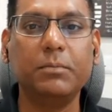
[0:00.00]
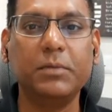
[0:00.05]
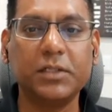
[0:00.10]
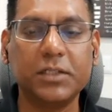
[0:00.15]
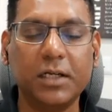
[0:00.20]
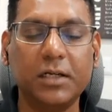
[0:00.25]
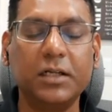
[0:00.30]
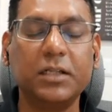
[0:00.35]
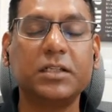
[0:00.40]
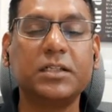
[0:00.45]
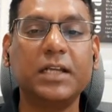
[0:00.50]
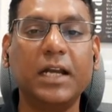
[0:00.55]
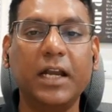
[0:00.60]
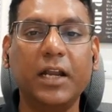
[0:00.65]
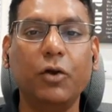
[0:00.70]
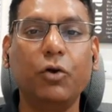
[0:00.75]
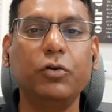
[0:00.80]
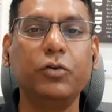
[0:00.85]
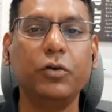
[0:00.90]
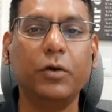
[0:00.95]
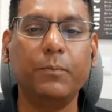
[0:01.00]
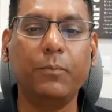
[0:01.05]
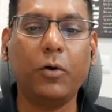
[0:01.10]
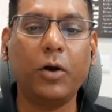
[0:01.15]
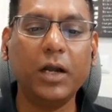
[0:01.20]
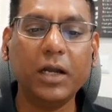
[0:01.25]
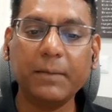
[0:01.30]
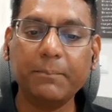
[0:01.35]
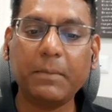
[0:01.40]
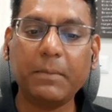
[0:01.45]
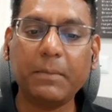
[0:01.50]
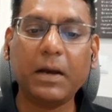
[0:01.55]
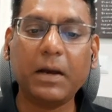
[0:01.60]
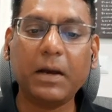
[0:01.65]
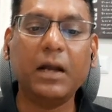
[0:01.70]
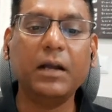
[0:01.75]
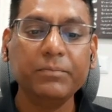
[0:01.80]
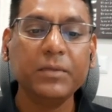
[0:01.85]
misunderstanding on your part,